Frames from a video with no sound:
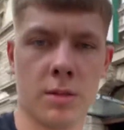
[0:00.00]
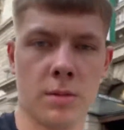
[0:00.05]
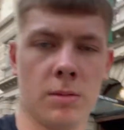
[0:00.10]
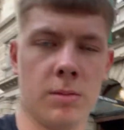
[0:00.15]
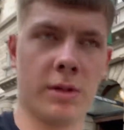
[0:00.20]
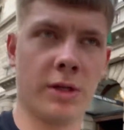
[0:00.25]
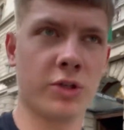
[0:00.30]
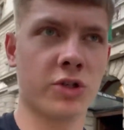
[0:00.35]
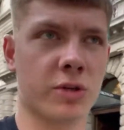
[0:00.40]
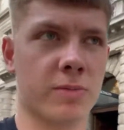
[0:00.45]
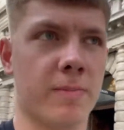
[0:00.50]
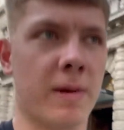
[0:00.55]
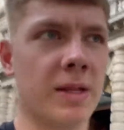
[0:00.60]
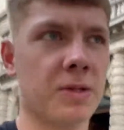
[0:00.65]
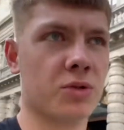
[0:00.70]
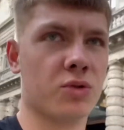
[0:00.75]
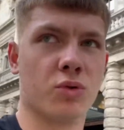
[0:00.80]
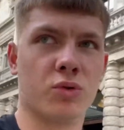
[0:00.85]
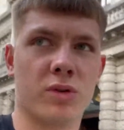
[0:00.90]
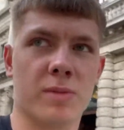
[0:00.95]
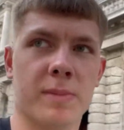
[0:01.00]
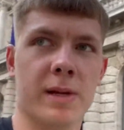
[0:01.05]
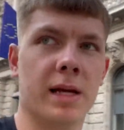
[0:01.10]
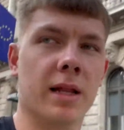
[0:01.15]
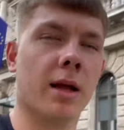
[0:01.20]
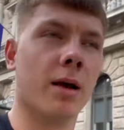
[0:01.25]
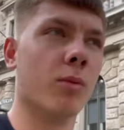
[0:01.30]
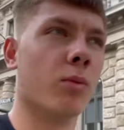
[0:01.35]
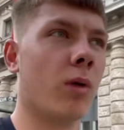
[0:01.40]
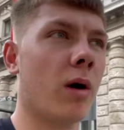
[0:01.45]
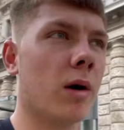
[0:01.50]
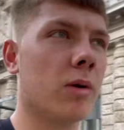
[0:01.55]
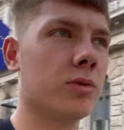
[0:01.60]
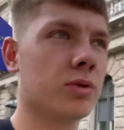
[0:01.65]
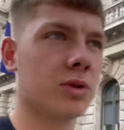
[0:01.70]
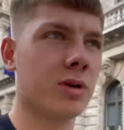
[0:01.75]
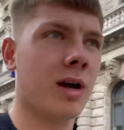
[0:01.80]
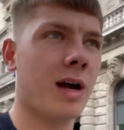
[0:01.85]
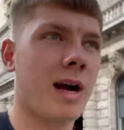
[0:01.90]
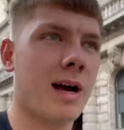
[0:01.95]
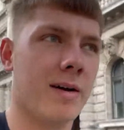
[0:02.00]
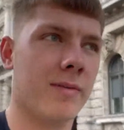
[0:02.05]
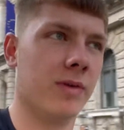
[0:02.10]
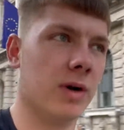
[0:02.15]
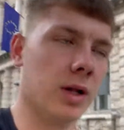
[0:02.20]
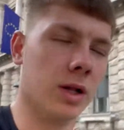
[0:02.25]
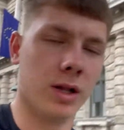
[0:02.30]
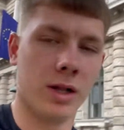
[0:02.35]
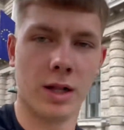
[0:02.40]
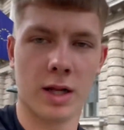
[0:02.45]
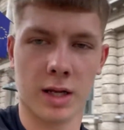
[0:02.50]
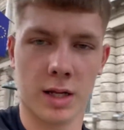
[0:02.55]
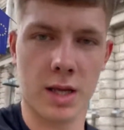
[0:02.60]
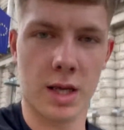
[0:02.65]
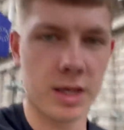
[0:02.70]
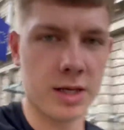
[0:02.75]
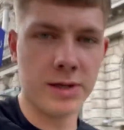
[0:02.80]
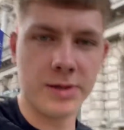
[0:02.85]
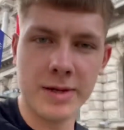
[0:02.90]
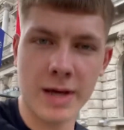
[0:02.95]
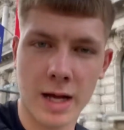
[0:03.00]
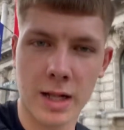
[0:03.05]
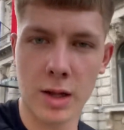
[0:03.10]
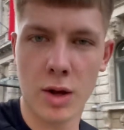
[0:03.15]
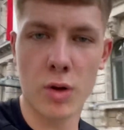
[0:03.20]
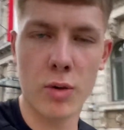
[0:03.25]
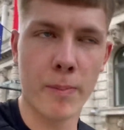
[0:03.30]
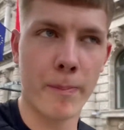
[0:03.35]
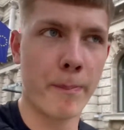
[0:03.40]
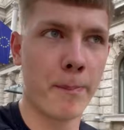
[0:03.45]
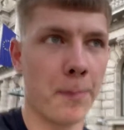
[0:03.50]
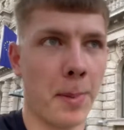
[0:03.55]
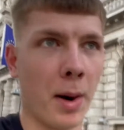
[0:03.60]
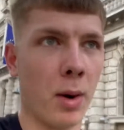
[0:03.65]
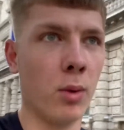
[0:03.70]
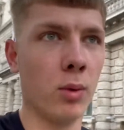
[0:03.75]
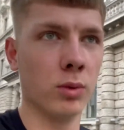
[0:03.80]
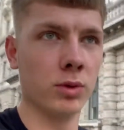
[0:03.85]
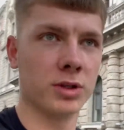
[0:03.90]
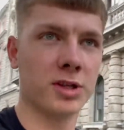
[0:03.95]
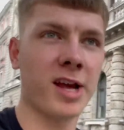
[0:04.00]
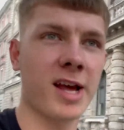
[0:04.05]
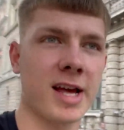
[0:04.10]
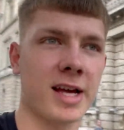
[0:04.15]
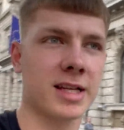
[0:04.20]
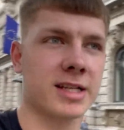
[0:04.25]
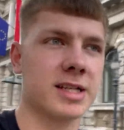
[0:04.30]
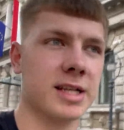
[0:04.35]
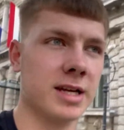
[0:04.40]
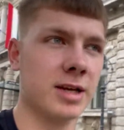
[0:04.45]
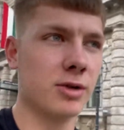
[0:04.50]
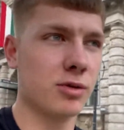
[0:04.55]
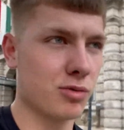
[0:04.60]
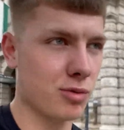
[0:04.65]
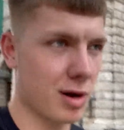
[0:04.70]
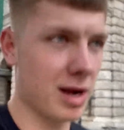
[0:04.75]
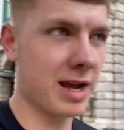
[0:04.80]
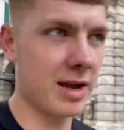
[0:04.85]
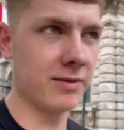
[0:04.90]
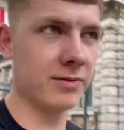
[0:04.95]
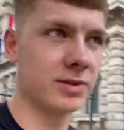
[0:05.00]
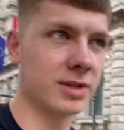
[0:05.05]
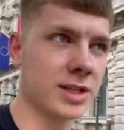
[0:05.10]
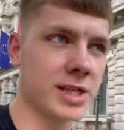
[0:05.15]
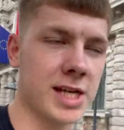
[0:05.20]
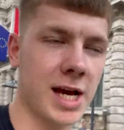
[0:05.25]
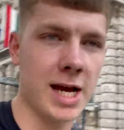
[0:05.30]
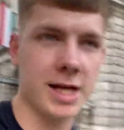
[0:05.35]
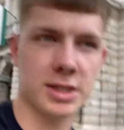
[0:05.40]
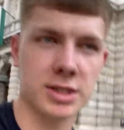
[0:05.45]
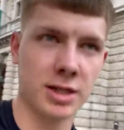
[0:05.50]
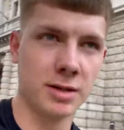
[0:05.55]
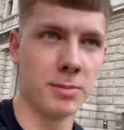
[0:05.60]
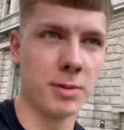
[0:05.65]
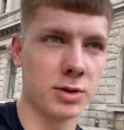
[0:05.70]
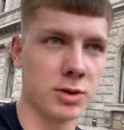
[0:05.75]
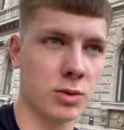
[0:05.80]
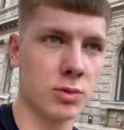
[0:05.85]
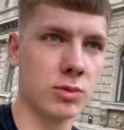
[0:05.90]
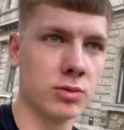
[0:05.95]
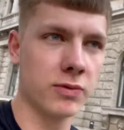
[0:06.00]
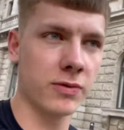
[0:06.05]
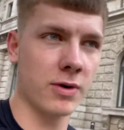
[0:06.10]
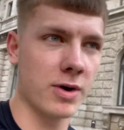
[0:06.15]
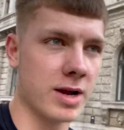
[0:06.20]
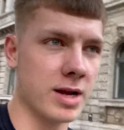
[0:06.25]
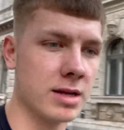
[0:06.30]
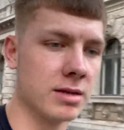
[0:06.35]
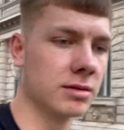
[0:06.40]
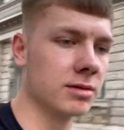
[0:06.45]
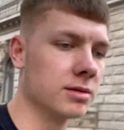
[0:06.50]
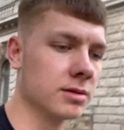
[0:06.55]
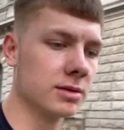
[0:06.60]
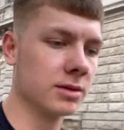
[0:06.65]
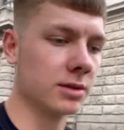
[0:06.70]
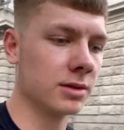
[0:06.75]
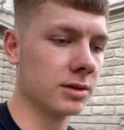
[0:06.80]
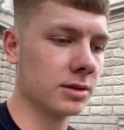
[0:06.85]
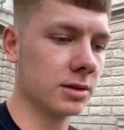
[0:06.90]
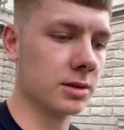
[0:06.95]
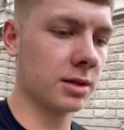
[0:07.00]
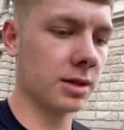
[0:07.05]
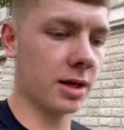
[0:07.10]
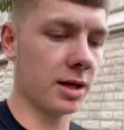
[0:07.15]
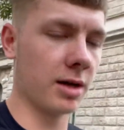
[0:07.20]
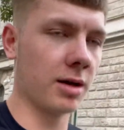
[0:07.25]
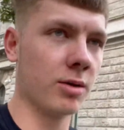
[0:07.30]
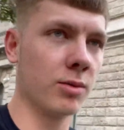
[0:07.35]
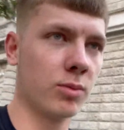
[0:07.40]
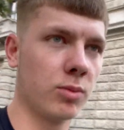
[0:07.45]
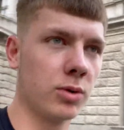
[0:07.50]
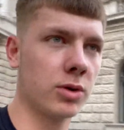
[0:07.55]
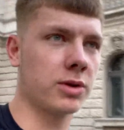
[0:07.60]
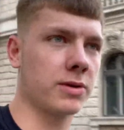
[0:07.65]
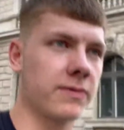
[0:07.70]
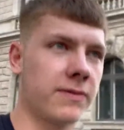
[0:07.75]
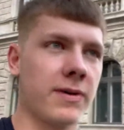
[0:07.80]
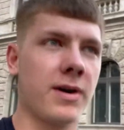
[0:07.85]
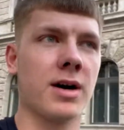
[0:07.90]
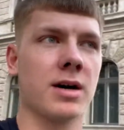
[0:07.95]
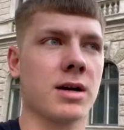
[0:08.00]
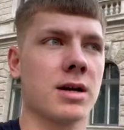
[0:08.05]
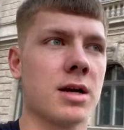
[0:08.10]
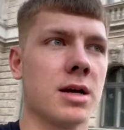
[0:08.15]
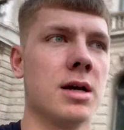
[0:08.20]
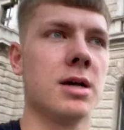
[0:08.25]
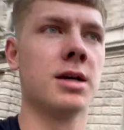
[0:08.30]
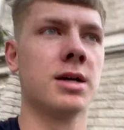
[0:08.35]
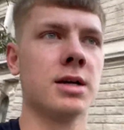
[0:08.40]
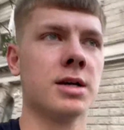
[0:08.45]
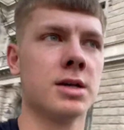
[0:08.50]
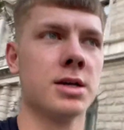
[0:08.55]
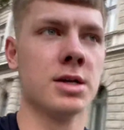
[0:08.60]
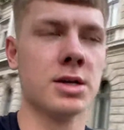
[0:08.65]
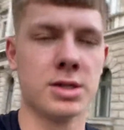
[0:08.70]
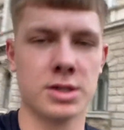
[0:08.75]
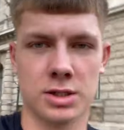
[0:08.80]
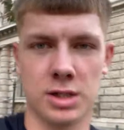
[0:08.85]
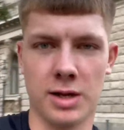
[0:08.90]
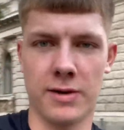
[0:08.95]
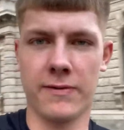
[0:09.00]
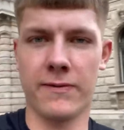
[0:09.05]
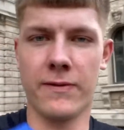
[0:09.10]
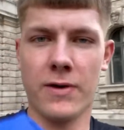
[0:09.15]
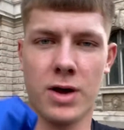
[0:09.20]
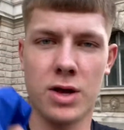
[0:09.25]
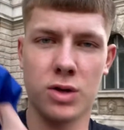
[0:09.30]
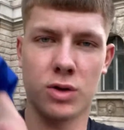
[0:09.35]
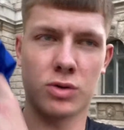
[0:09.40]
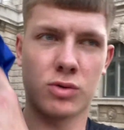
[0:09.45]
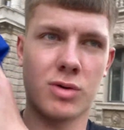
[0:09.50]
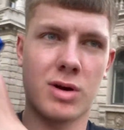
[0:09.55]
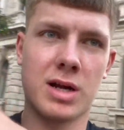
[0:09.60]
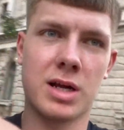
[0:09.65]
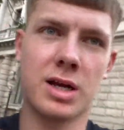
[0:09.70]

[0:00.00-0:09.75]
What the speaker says: That's just mental to me. Like, why would you have a yellow Bolt taxi engraved Tesla Model 3? Like, what the fuck? It's like a 30-odd grand